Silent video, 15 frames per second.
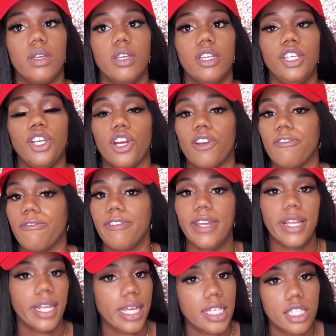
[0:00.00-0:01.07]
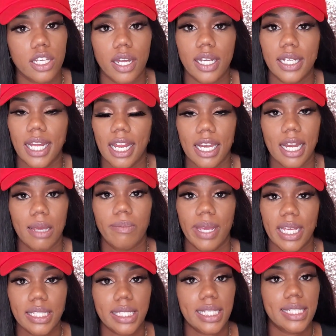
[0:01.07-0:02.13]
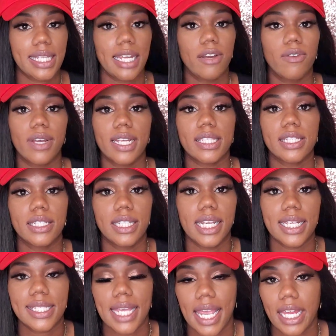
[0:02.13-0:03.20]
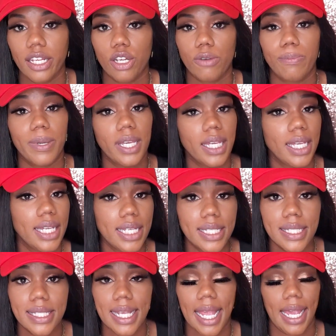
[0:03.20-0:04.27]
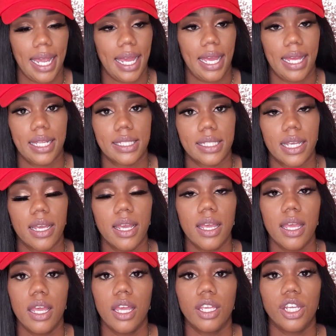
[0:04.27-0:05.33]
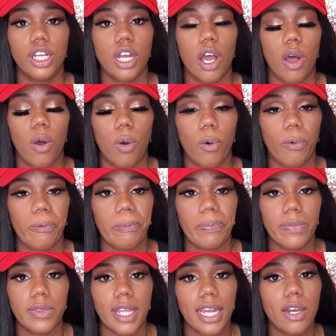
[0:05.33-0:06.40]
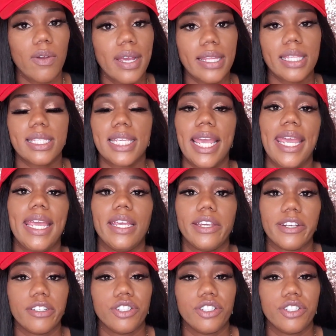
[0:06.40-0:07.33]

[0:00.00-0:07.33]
your feelings on a day-to-day basis. They don't get to dictate your peace, and they don't get to take your